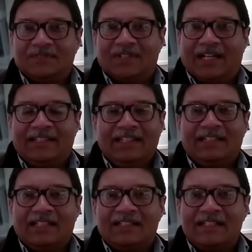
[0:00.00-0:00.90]
I think
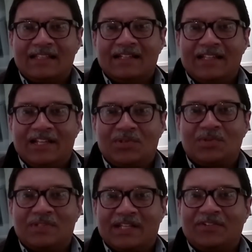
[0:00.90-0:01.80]
that these are
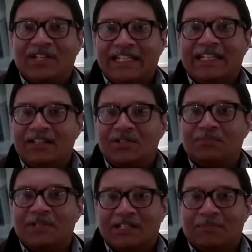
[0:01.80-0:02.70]
issues that really need to
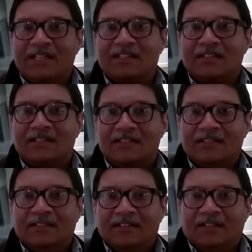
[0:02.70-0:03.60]
be debated
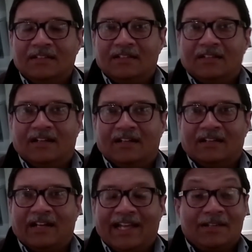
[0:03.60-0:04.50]

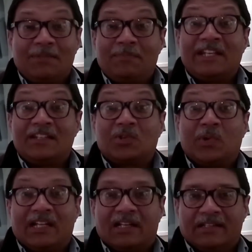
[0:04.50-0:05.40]
and debated
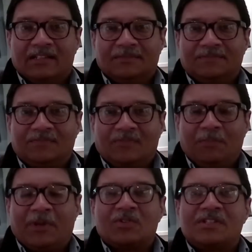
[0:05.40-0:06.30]
quickly,
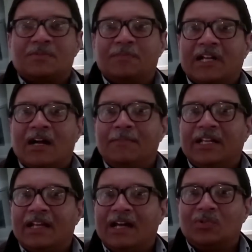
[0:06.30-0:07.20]
because it's
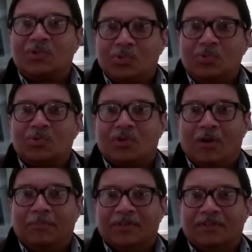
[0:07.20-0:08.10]
becoming now too common.